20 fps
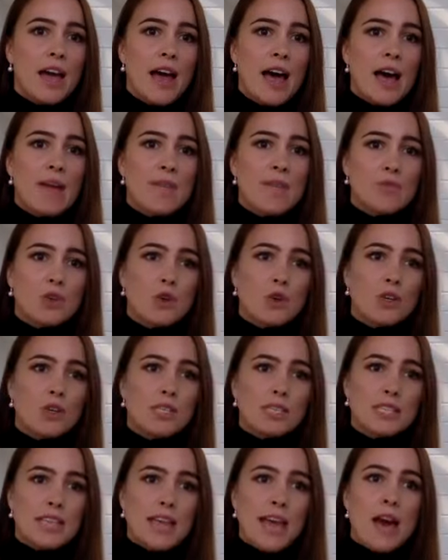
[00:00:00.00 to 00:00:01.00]
um, goes
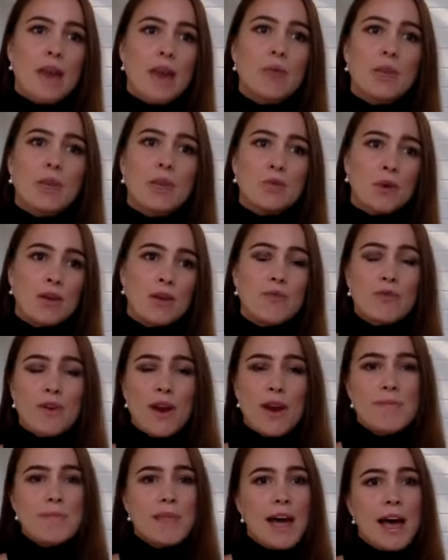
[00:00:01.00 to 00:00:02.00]
into how we can
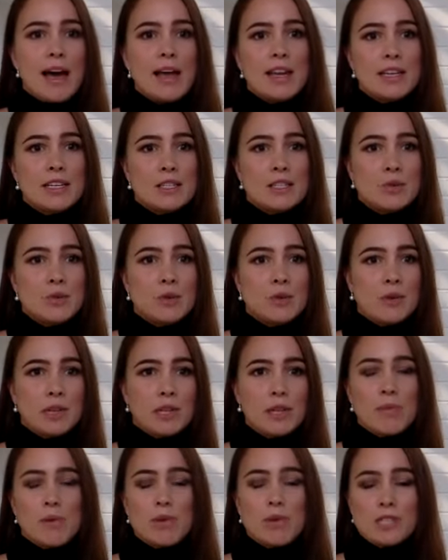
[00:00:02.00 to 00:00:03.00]
reframe that into a
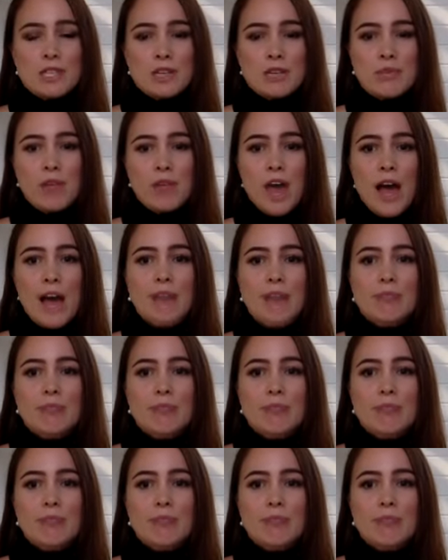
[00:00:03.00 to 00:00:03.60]
really positive light